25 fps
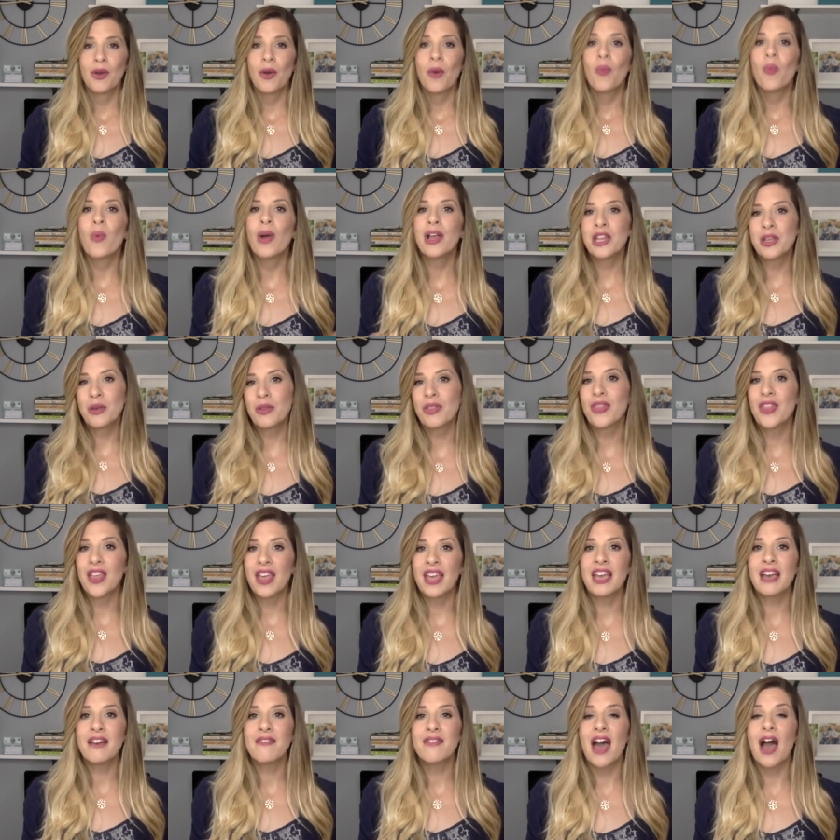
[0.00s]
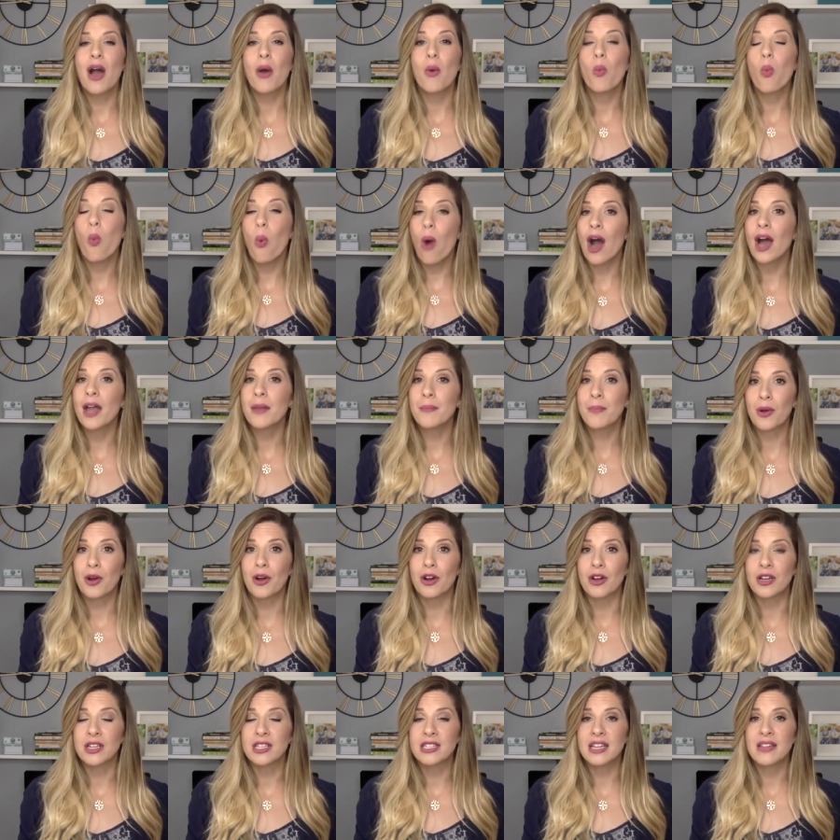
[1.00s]
When you think of that one
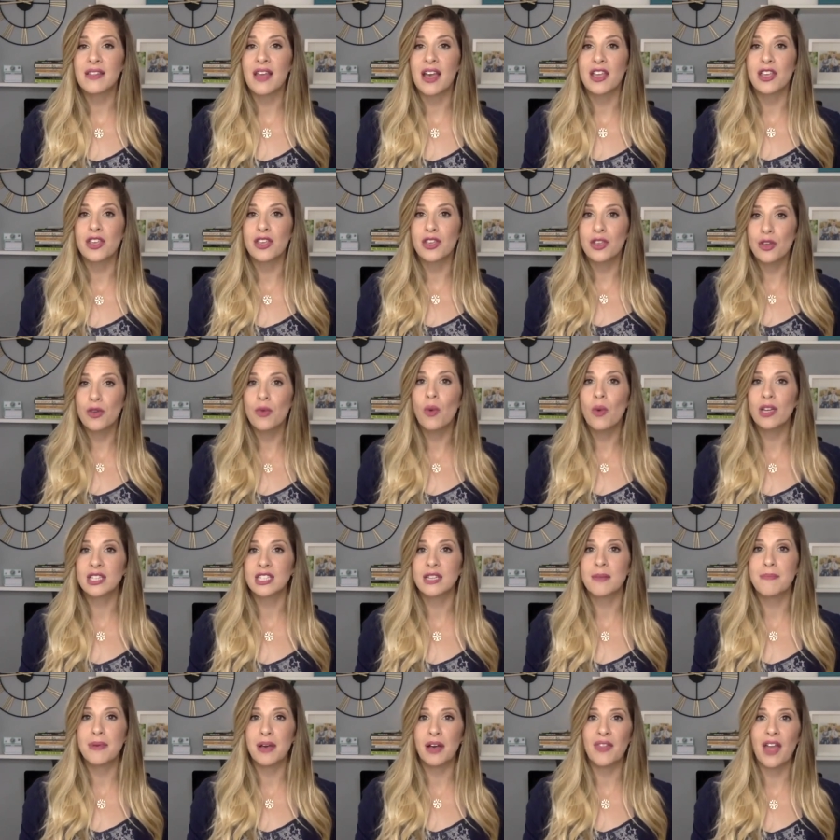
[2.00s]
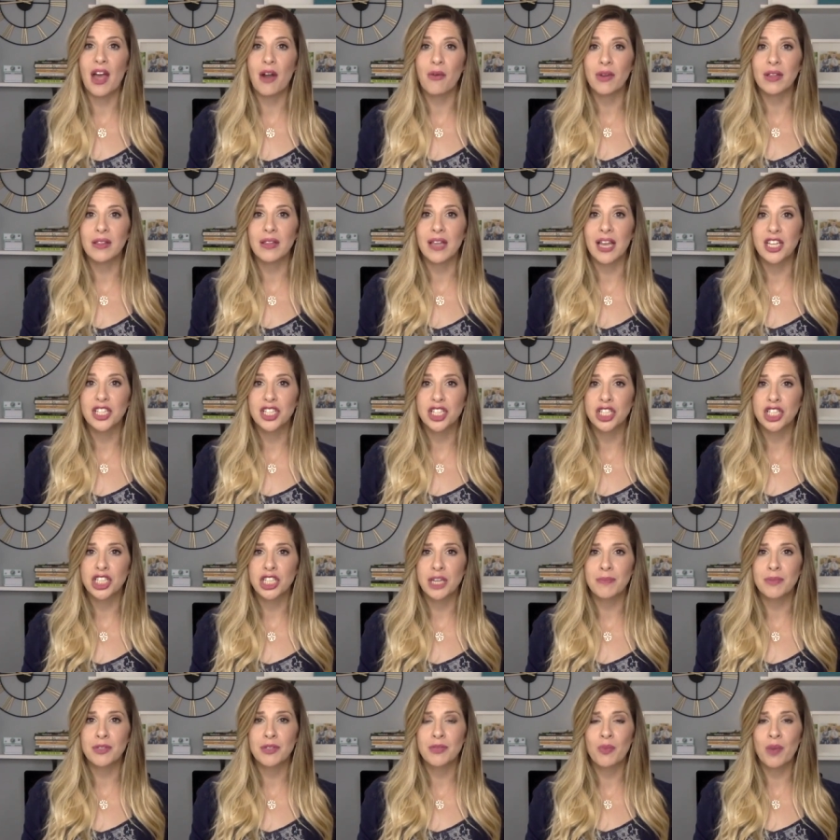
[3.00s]
person that you want to build that
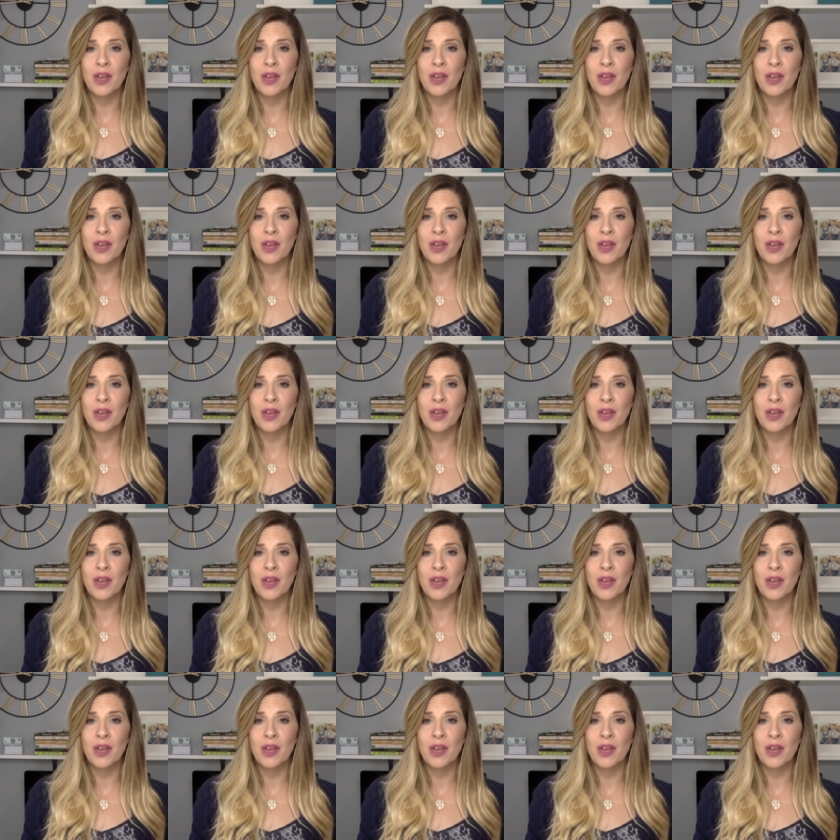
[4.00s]
relationship